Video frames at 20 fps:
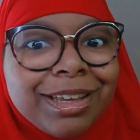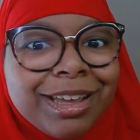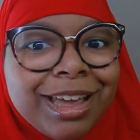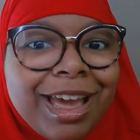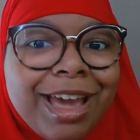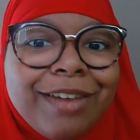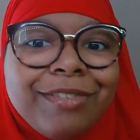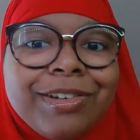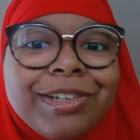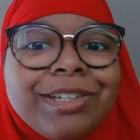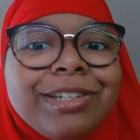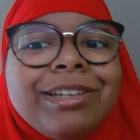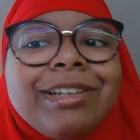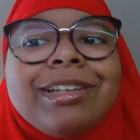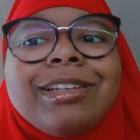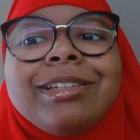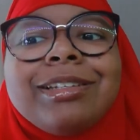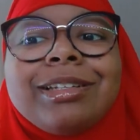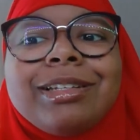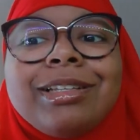after
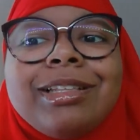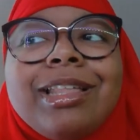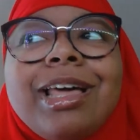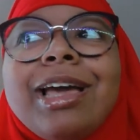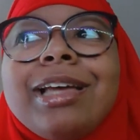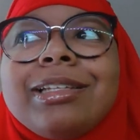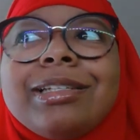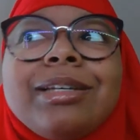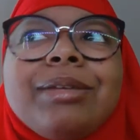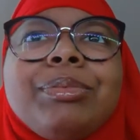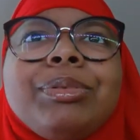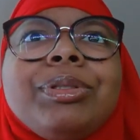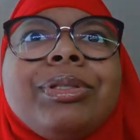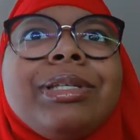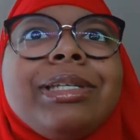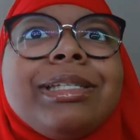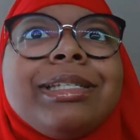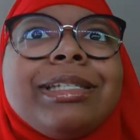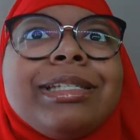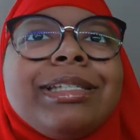the last couple
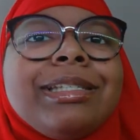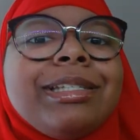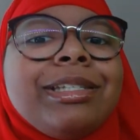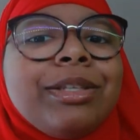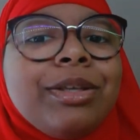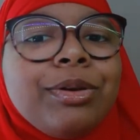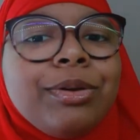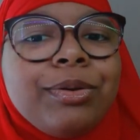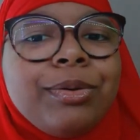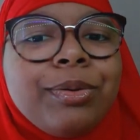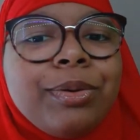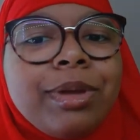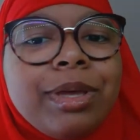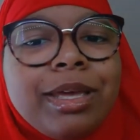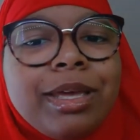seasons, so